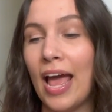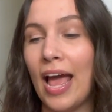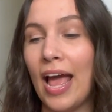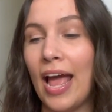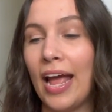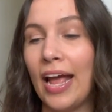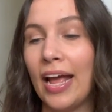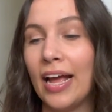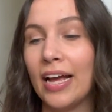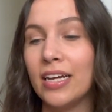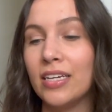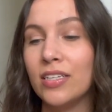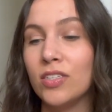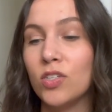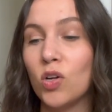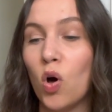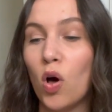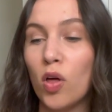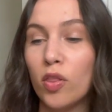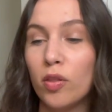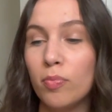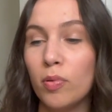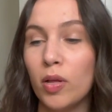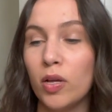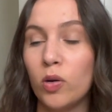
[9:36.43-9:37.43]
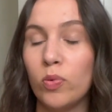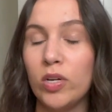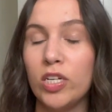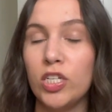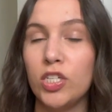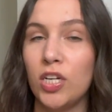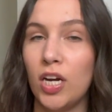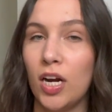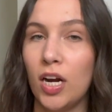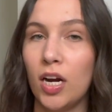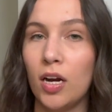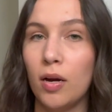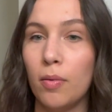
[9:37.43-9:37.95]
And All the Blood We
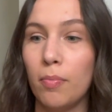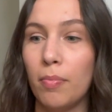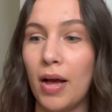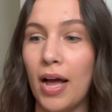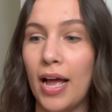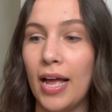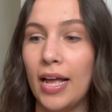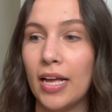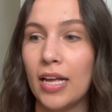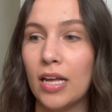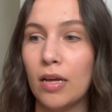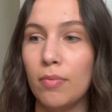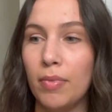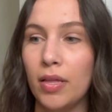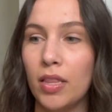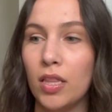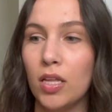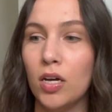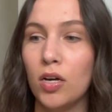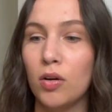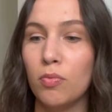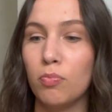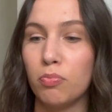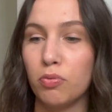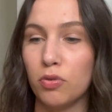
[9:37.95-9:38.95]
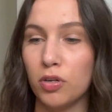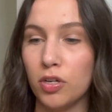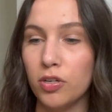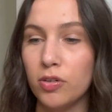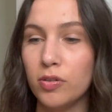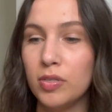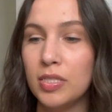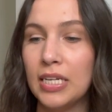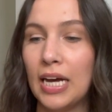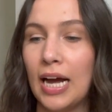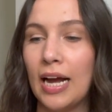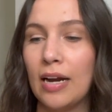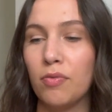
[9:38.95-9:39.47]
Share by Camilla
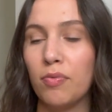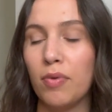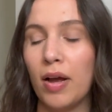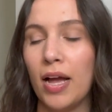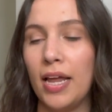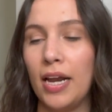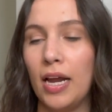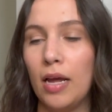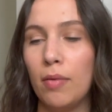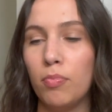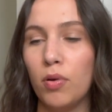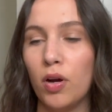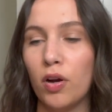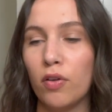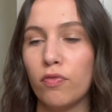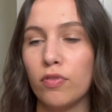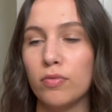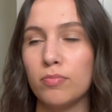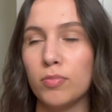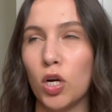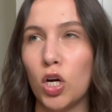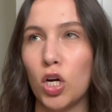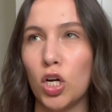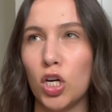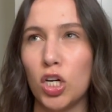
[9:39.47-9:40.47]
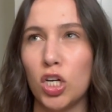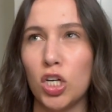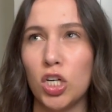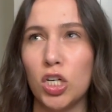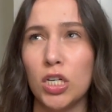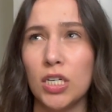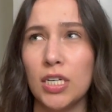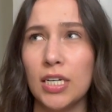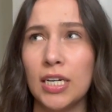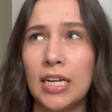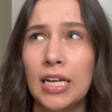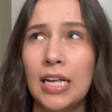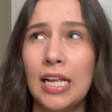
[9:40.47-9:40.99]
Bruce. I read a book from
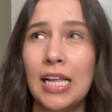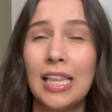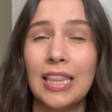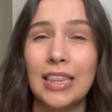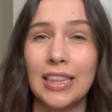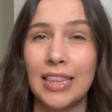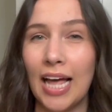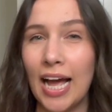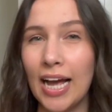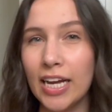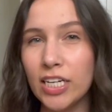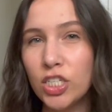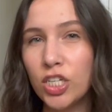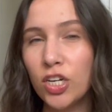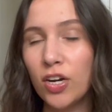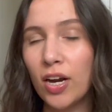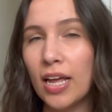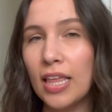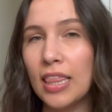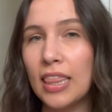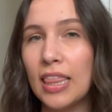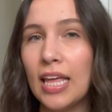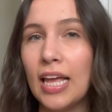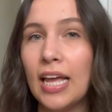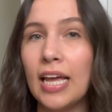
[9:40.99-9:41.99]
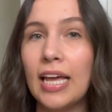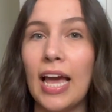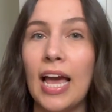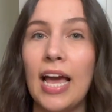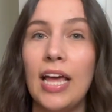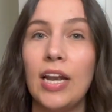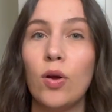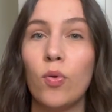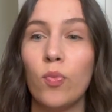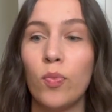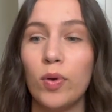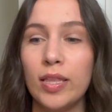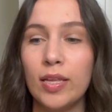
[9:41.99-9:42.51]
her last year, I think,
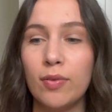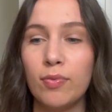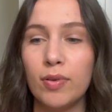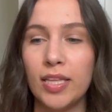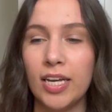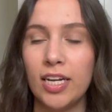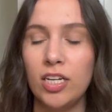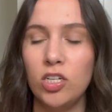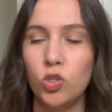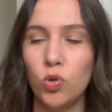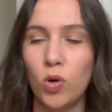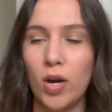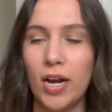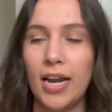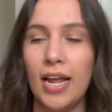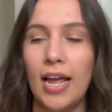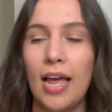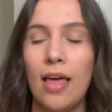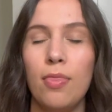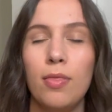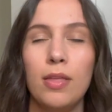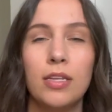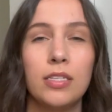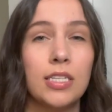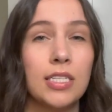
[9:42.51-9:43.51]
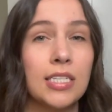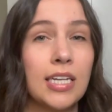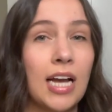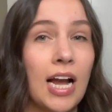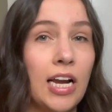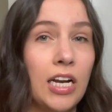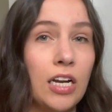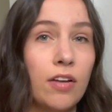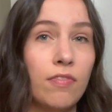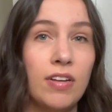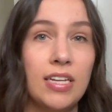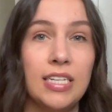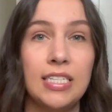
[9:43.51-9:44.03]
and really, really enjoyed it. And this is
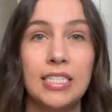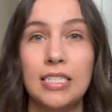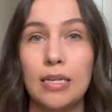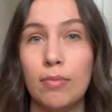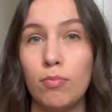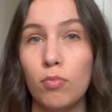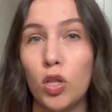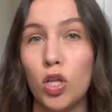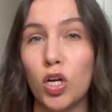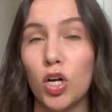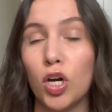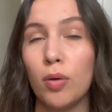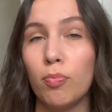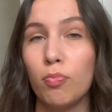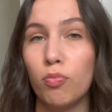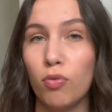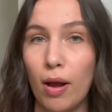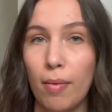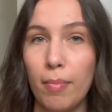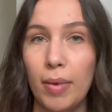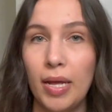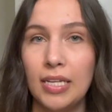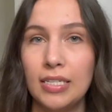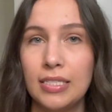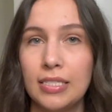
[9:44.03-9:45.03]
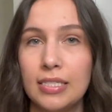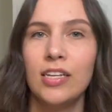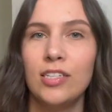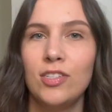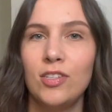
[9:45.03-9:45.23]
kind of a similar premise.